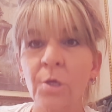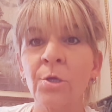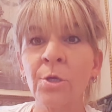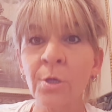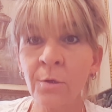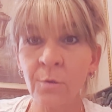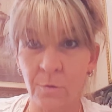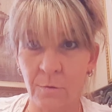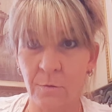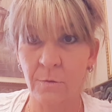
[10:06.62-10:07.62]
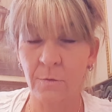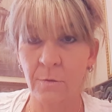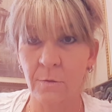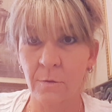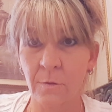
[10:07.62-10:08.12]
You,
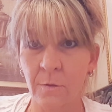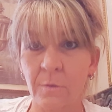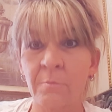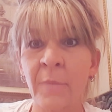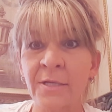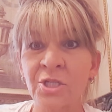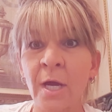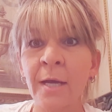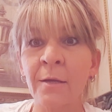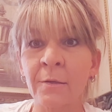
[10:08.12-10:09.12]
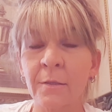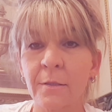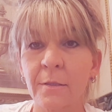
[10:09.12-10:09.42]
my child,